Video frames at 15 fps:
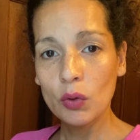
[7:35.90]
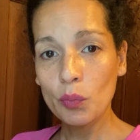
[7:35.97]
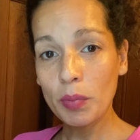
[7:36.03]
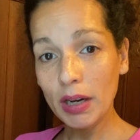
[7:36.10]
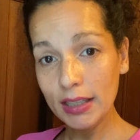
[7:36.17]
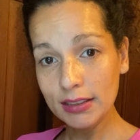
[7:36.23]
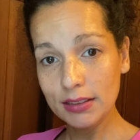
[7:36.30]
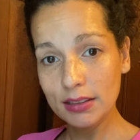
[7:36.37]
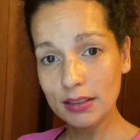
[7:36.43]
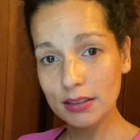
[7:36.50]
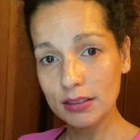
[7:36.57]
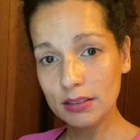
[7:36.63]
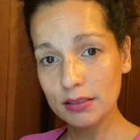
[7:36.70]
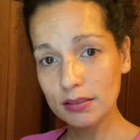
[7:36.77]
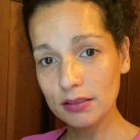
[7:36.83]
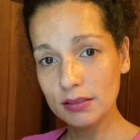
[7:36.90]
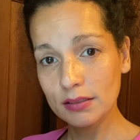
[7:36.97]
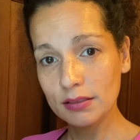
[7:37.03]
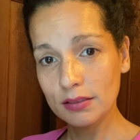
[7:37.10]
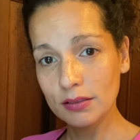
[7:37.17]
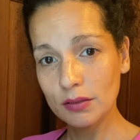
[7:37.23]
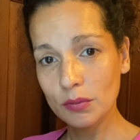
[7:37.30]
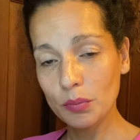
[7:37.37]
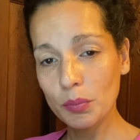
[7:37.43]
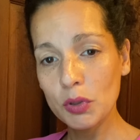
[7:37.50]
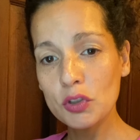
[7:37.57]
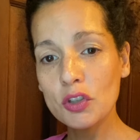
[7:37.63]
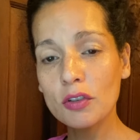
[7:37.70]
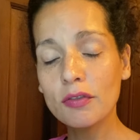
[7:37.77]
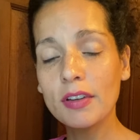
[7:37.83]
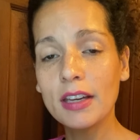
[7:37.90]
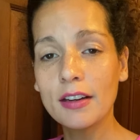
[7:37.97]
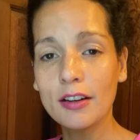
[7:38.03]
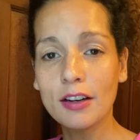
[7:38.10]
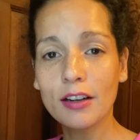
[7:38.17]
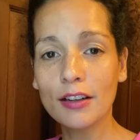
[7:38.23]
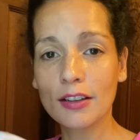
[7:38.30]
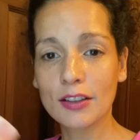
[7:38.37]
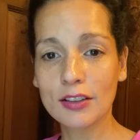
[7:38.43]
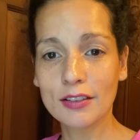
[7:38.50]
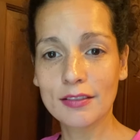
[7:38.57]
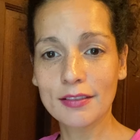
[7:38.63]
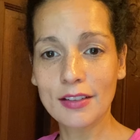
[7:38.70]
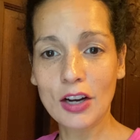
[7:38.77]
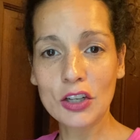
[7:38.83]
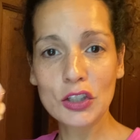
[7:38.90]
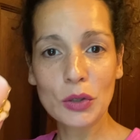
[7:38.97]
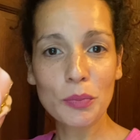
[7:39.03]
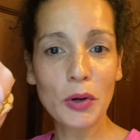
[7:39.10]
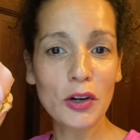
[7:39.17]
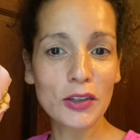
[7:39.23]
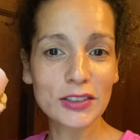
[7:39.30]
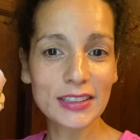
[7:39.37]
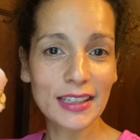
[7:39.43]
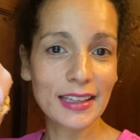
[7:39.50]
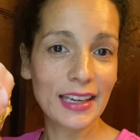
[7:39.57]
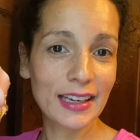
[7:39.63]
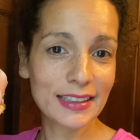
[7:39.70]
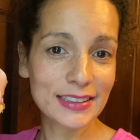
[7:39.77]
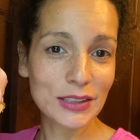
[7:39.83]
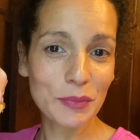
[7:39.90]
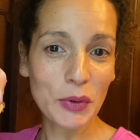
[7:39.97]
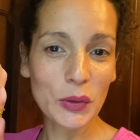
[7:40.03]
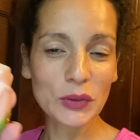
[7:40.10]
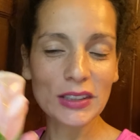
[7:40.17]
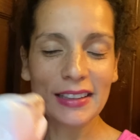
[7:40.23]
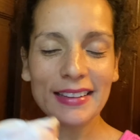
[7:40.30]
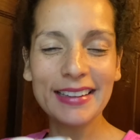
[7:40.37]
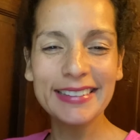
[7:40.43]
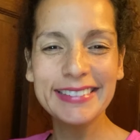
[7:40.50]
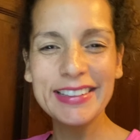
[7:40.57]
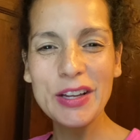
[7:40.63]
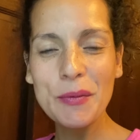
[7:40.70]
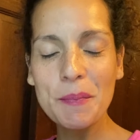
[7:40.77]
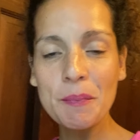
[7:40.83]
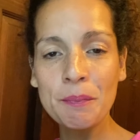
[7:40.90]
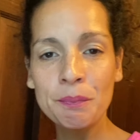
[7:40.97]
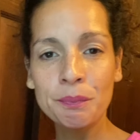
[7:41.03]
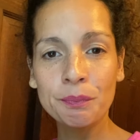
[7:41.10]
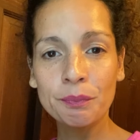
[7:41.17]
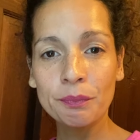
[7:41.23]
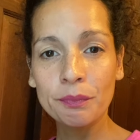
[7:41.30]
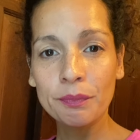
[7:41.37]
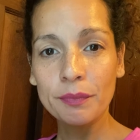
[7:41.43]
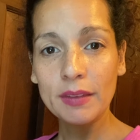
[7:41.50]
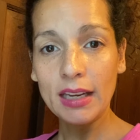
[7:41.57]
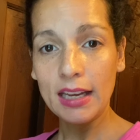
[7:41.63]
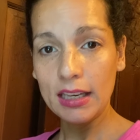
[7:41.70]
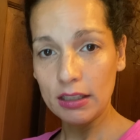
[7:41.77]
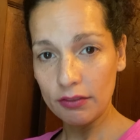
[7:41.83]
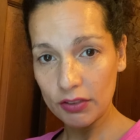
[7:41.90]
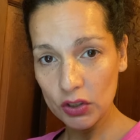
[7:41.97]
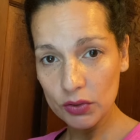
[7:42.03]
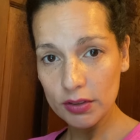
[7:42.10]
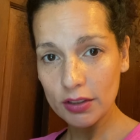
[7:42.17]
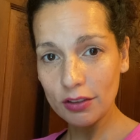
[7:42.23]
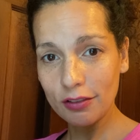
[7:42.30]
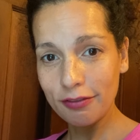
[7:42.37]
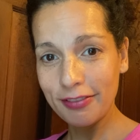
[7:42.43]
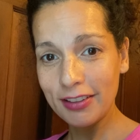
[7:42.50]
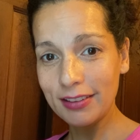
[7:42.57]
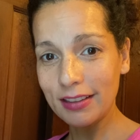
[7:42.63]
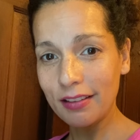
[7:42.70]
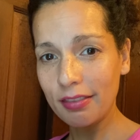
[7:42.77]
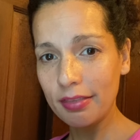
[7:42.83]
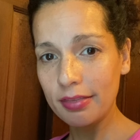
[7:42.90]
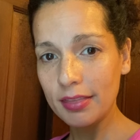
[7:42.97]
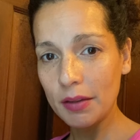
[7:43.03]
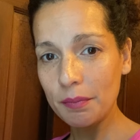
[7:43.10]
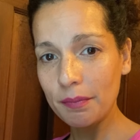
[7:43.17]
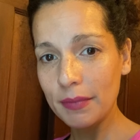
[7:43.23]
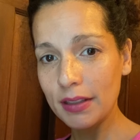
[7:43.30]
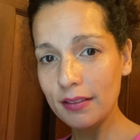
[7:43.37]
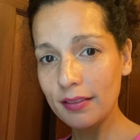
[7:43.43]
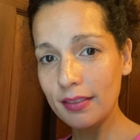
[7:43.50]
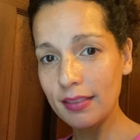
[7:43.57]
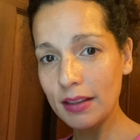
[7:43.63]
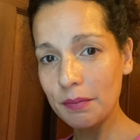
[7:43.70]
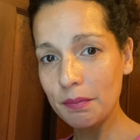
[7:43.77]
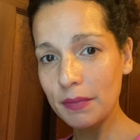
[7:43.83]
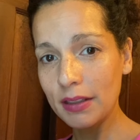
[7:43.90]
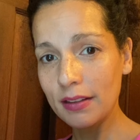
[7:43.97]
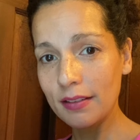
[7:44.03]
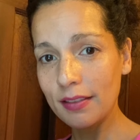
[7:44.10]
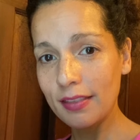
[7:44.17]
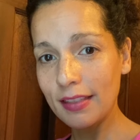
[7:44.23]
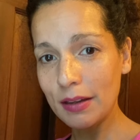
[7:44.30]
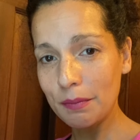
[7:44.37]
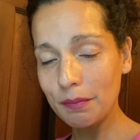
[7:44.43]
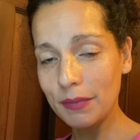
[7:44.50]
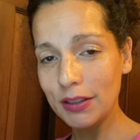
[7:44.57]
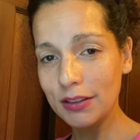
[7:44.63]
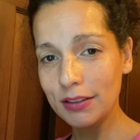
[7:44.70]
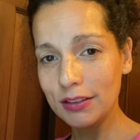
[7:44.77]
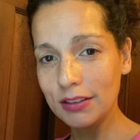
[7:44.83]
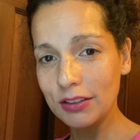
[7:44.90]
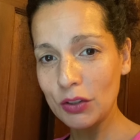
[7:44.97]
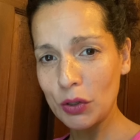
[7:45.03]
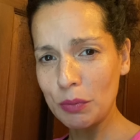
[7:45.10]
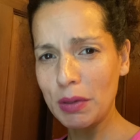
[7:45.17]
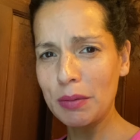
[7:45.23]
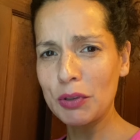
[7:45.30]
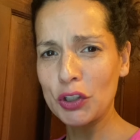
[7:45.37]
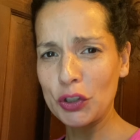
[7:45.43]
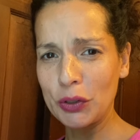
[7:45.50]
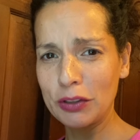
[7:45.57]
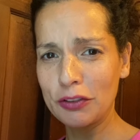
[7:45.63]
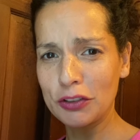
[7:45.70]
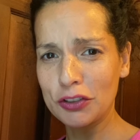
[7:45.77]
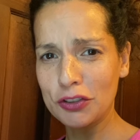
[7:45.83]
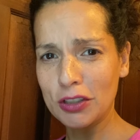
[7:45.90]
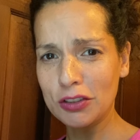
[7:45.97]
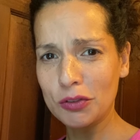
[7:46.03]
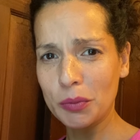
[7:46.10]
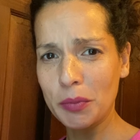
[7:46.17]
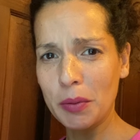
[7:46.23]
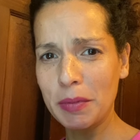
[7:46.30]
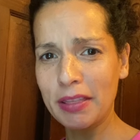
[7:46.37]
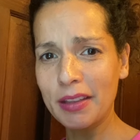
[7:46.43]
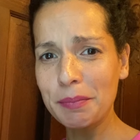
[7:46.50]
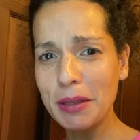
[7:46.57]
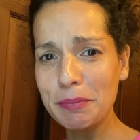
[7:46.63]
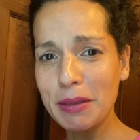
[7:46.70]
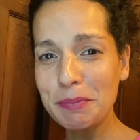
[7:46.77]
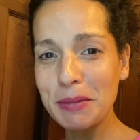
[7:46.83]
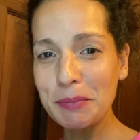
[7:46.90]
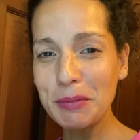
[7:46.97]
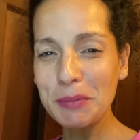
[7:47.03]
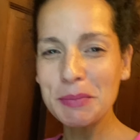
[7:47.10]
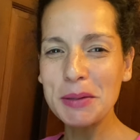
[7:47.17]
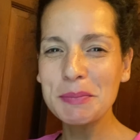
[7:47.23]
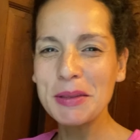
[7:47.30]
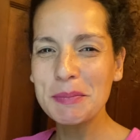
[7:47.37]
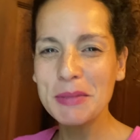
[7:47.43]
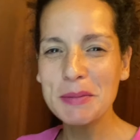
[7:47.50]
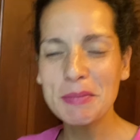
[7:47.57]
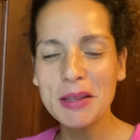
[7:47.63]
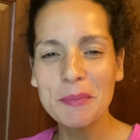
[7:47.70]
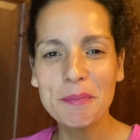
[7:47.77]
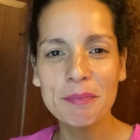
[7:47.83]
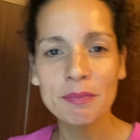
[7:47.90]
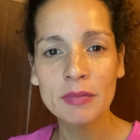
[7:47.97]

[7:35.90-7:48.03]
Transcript: But put your finger on your pulse. I can't because I'm holding this. And if you still feel a thump, thump, thump, or maybe you're going through a stressful moment, thump, thump, thump, thump, thump, thump, thump, thump, thump,